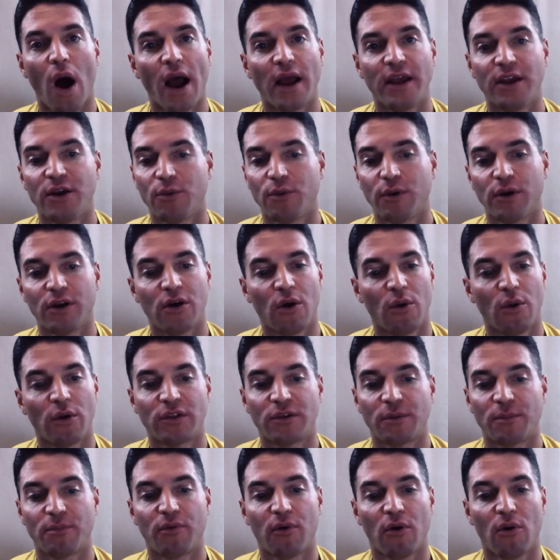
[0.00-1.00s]
you would go with
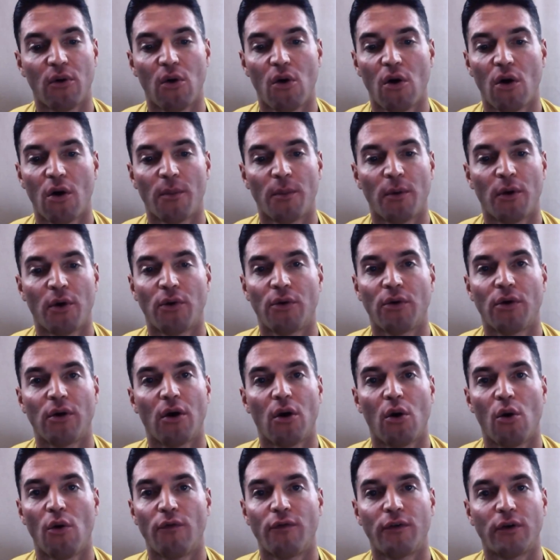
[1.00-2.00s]
the prohormone
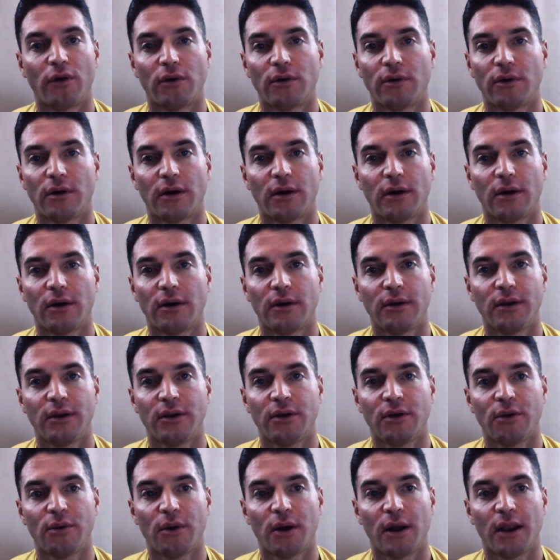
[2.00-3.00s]
over, uh, you
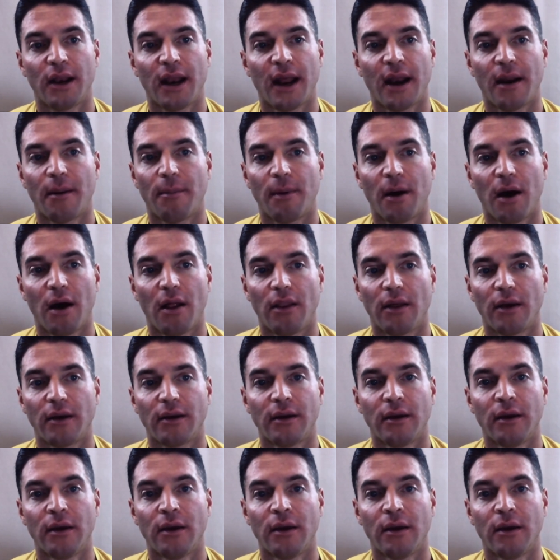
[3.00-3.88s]
know, an anabolic.